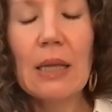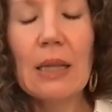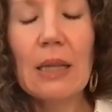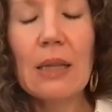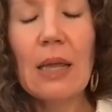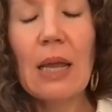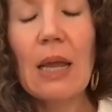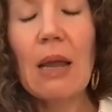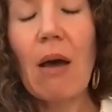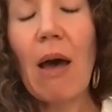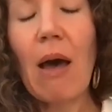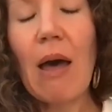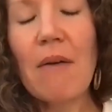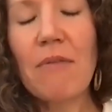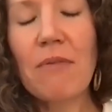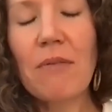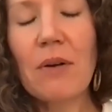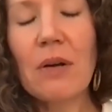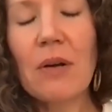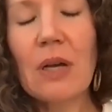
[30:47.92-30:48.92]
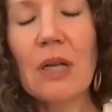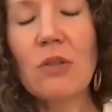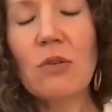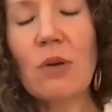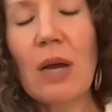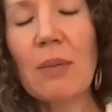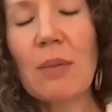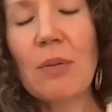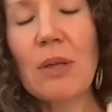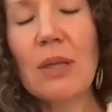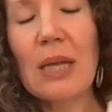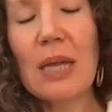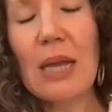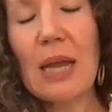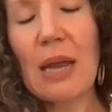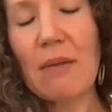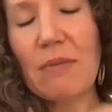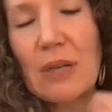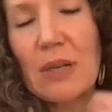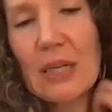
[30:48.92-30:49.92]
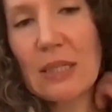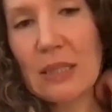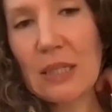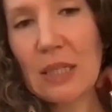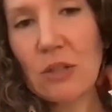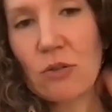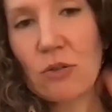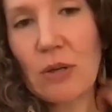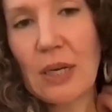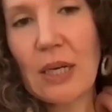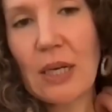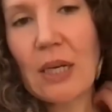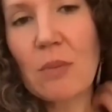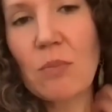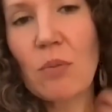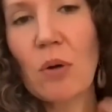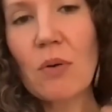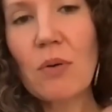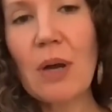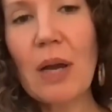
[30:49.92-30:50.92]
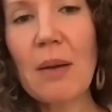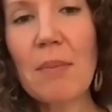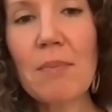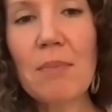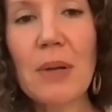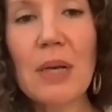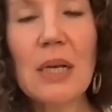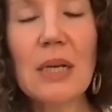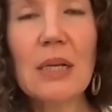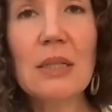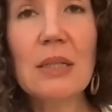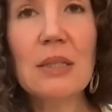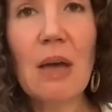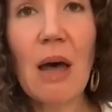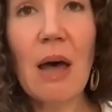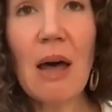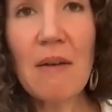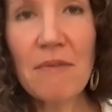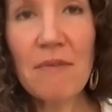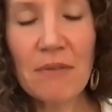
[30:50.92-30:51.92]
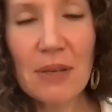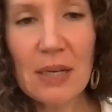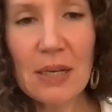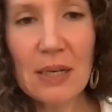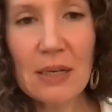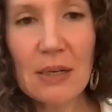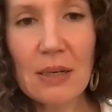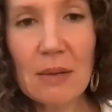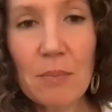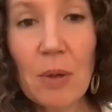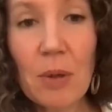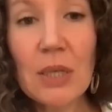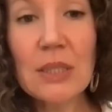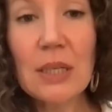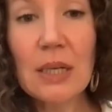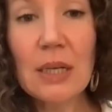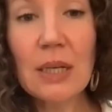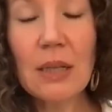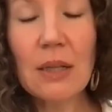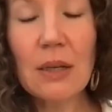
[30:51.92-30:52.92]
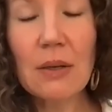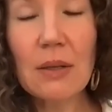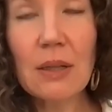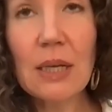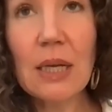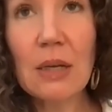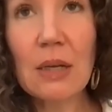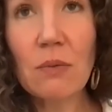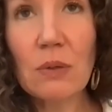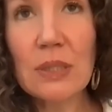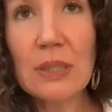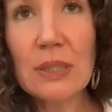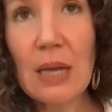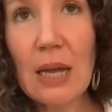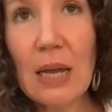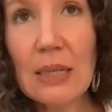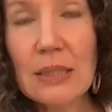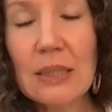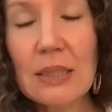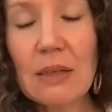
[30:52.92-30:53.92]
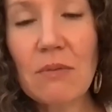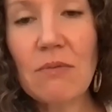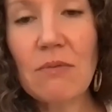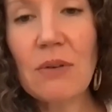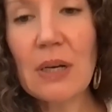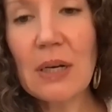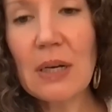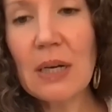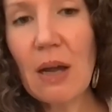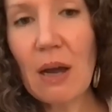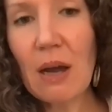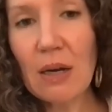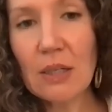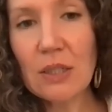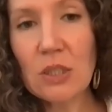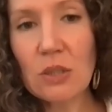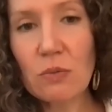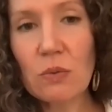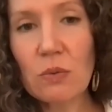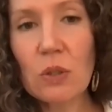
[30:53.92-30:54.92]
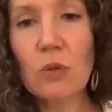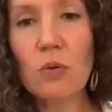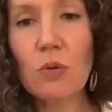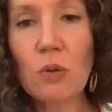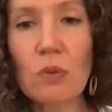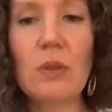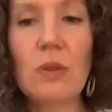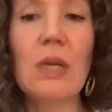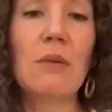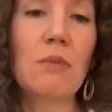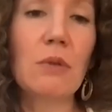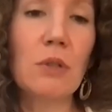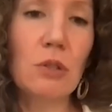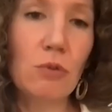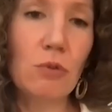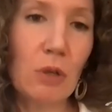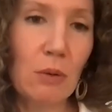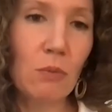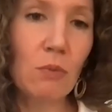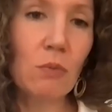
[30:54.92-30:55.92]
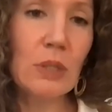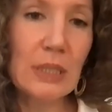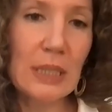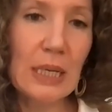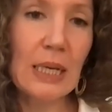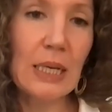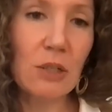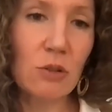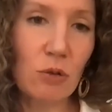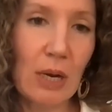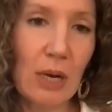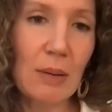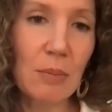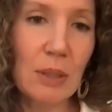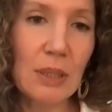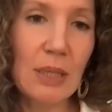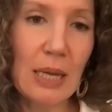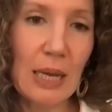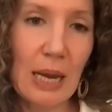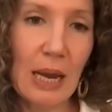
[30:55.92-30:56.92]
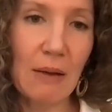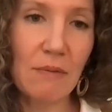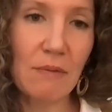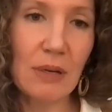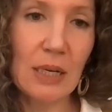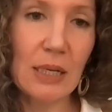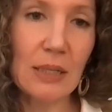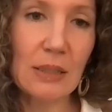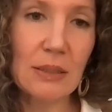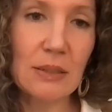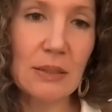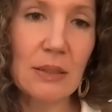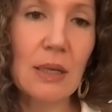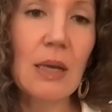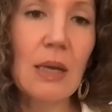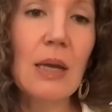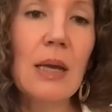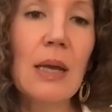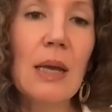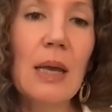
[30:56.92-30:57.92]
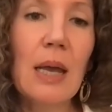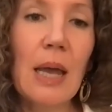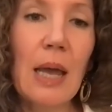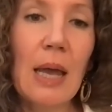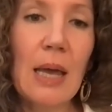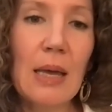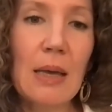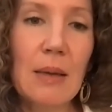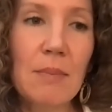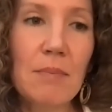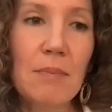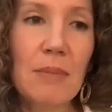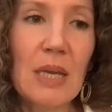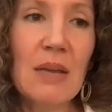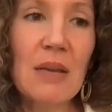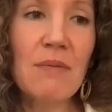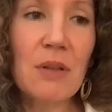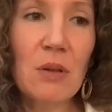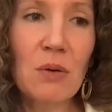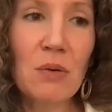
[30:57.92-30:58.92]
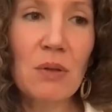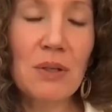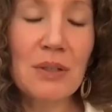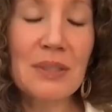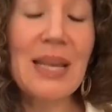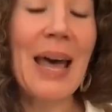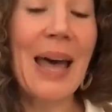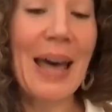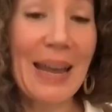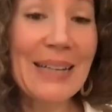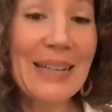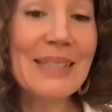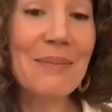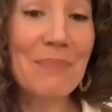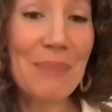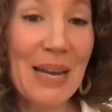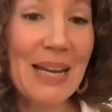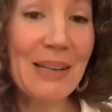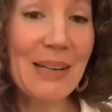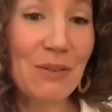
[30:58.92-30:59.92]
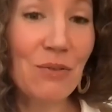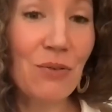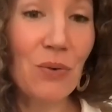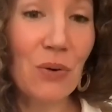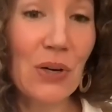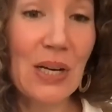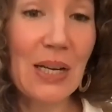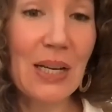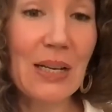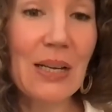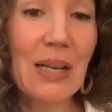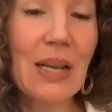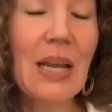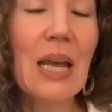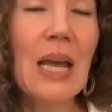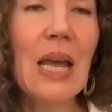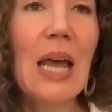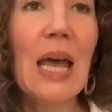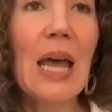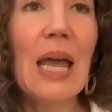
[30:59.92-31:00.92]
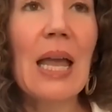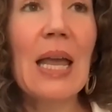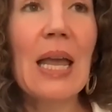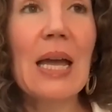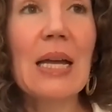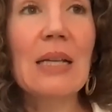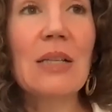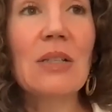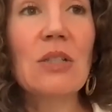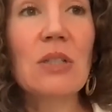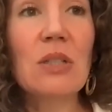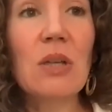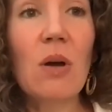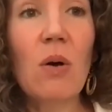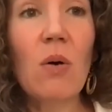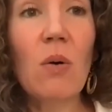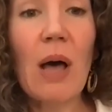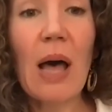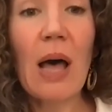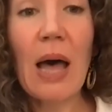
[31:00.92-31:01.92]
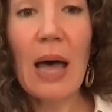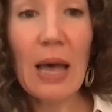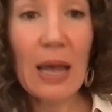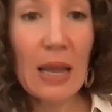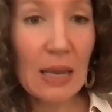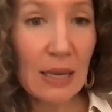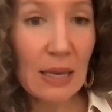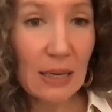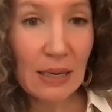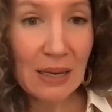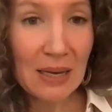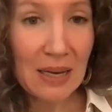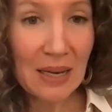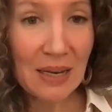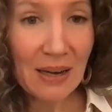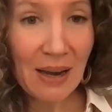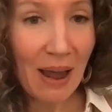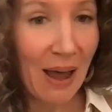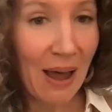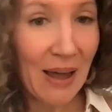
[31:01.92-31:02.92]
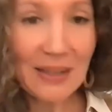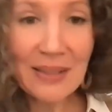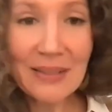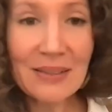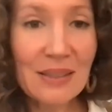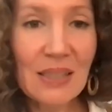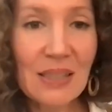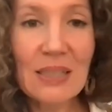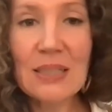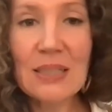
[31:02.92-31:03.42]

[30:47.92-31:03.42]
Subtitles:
they offer a tribal lay advocacy training program, but it is often, particularly in Wisconsin, very hard to recruit and retain tribal lay advocates, even though there's a high demand for it. And so I can honestly